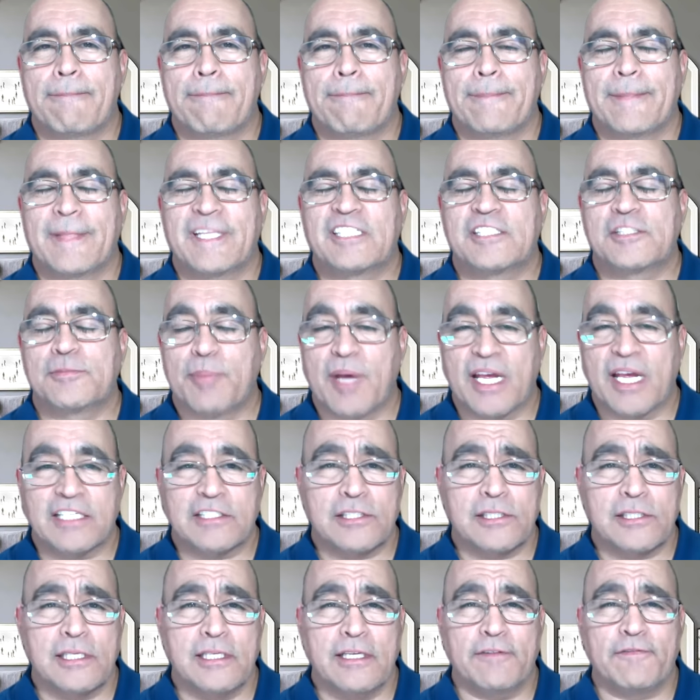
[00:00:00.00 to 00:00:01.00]

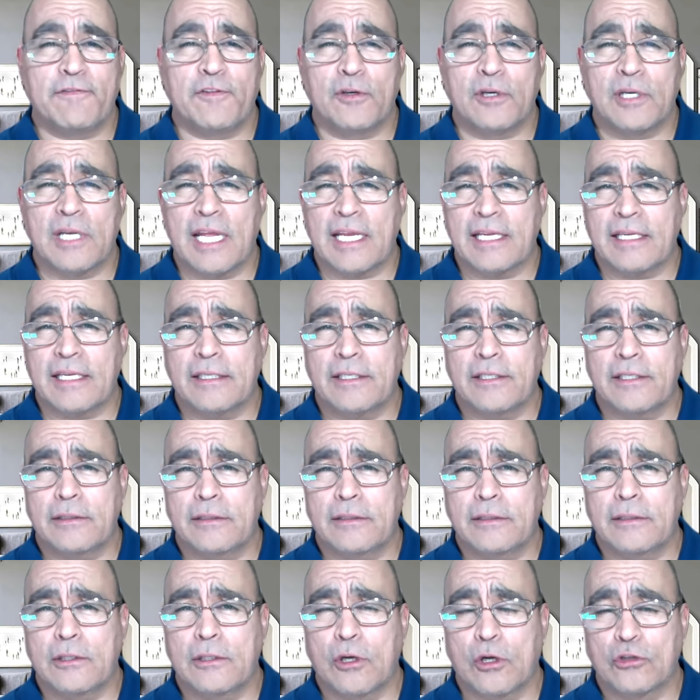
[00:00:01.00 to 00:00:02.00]
Especially if you're like
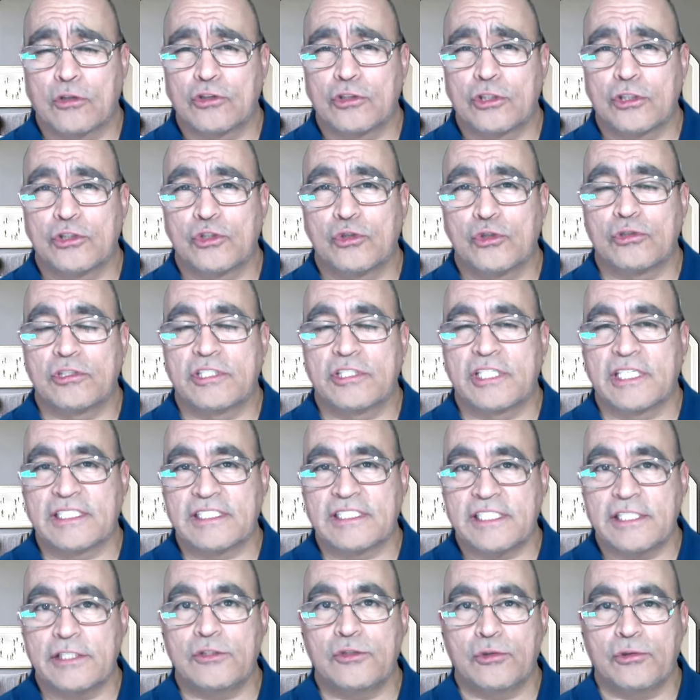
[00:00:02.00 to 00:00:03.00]
closer to
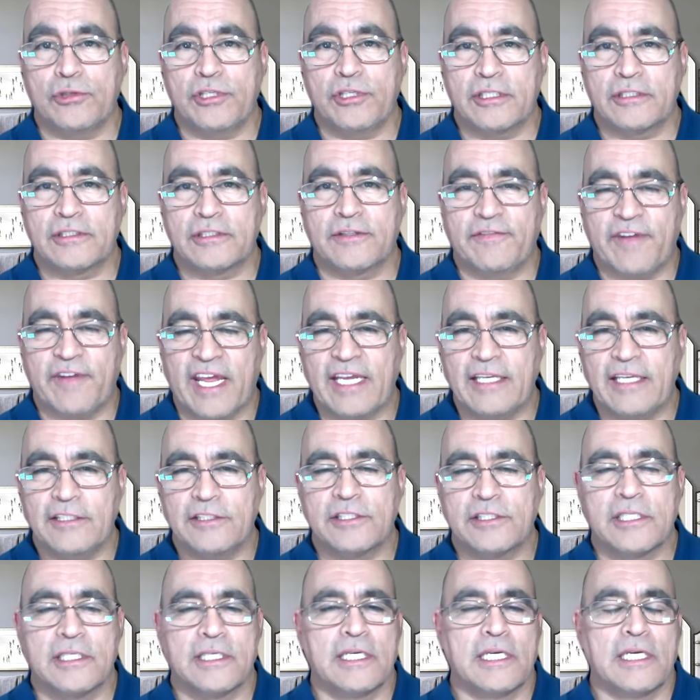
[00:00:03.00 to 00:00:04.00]
62 years of
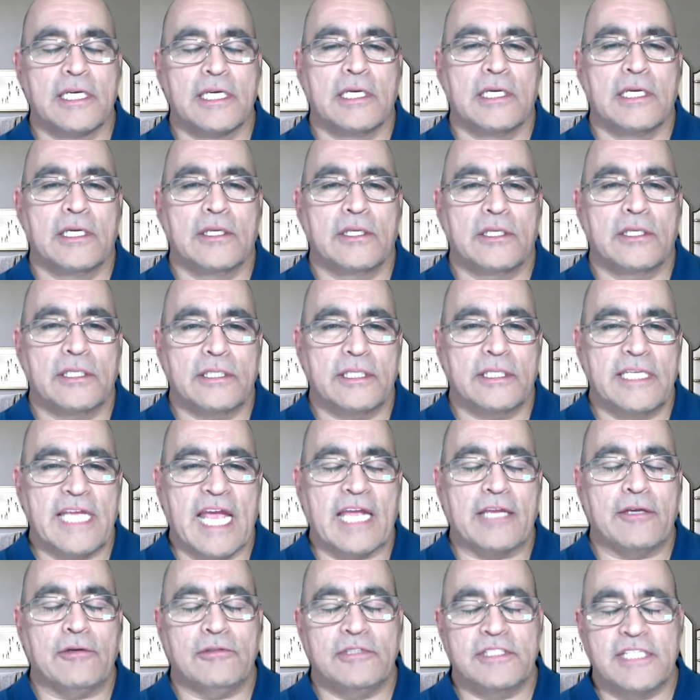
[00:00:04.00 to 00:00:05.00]
age, yeah,
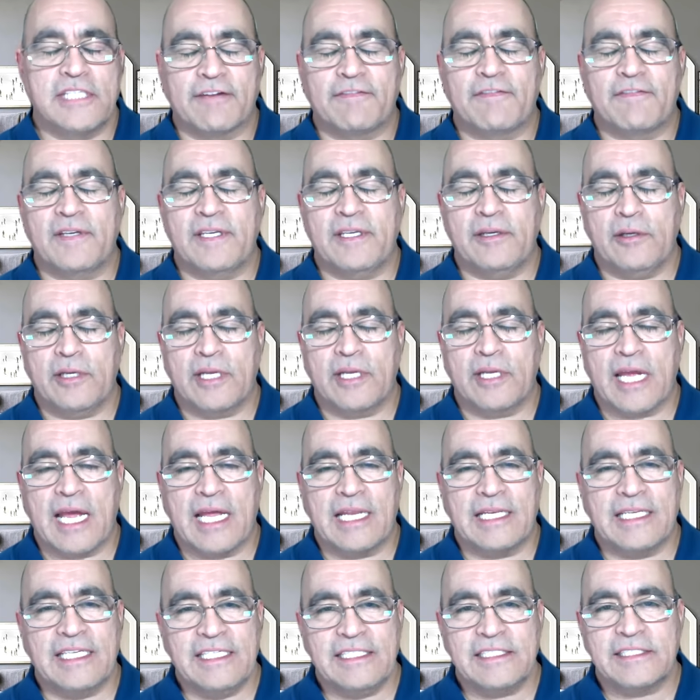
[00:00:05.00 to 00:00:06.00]
you definitely at
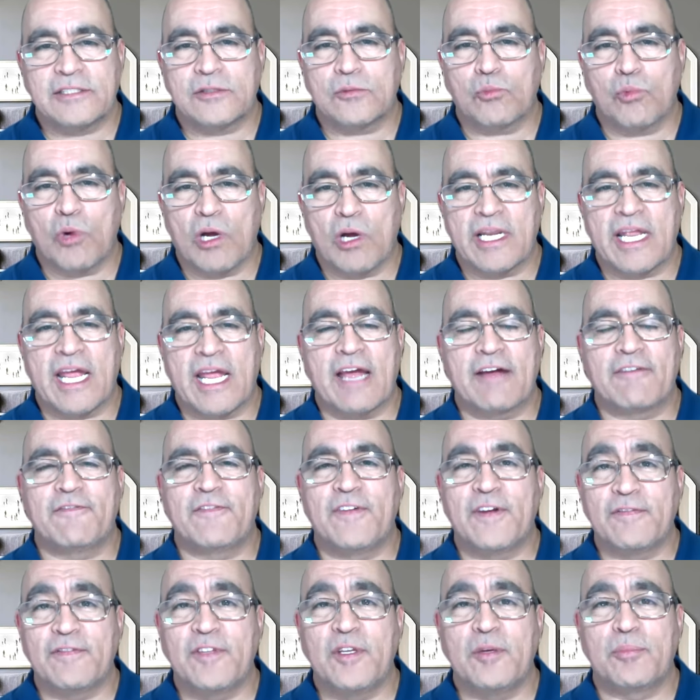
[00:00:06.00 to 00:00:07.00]
least want to have
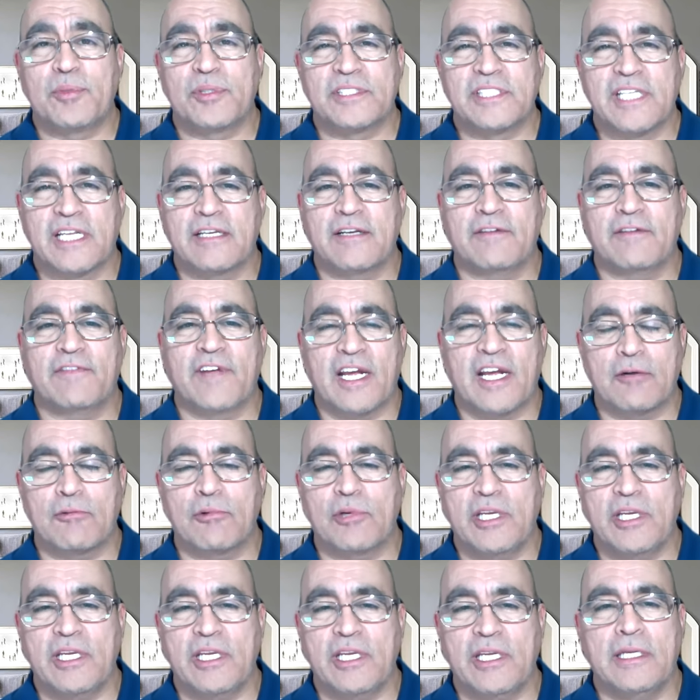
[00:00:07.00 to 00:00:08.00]
50% of
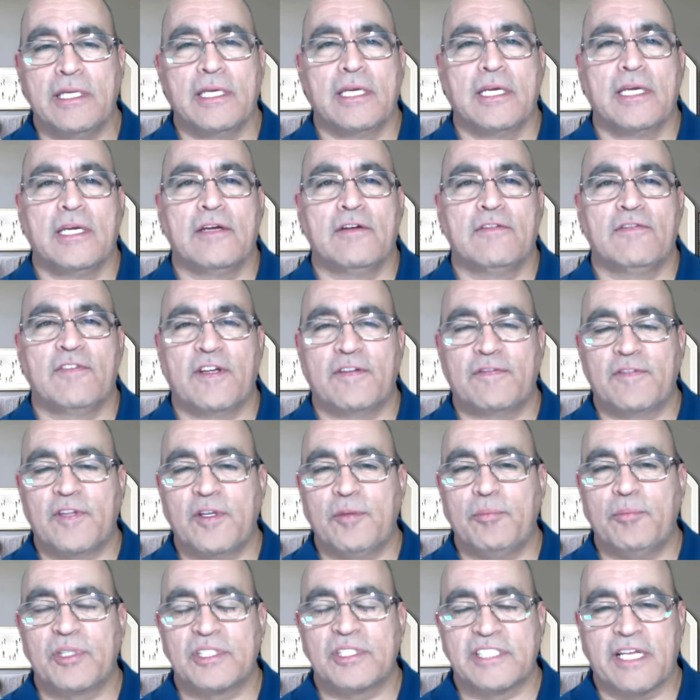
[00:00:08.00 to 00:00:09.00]
equity.
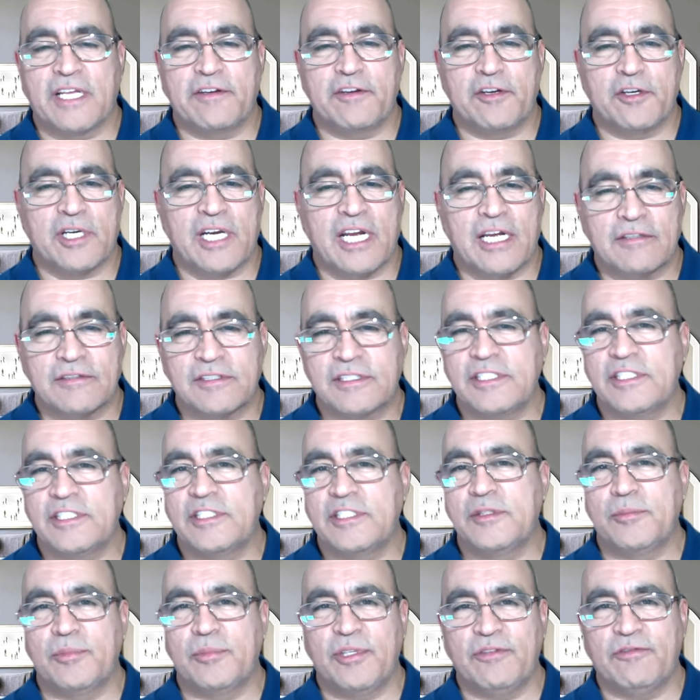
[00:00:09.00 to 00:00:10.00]
50% of your house needs to
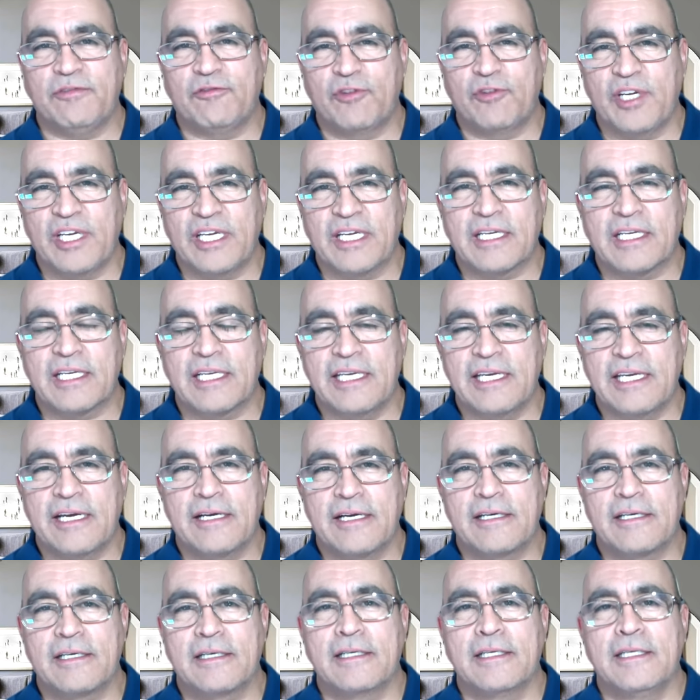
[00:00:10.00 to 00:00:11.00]
be free and
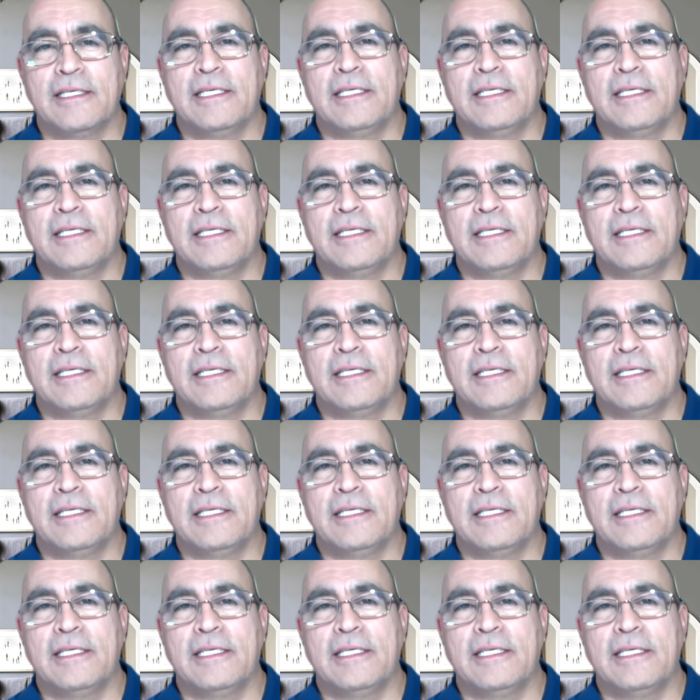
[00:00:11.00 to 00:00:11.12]
clear,